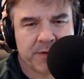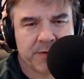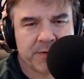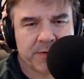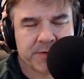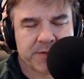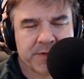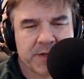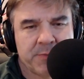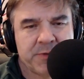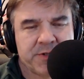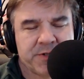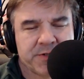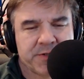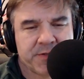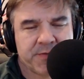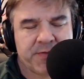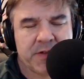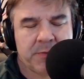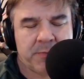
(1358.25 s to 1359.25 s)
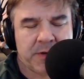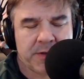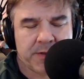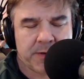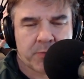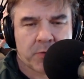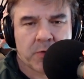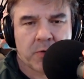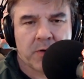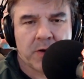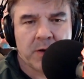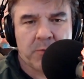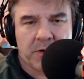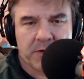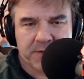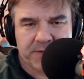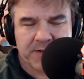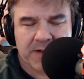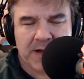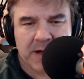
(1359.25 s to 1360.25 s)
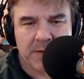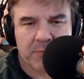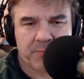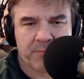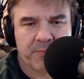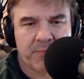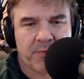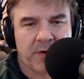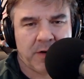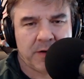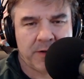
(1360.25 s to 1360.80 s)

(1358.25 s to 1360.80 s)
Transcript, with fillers: There's images of him on the program all the time,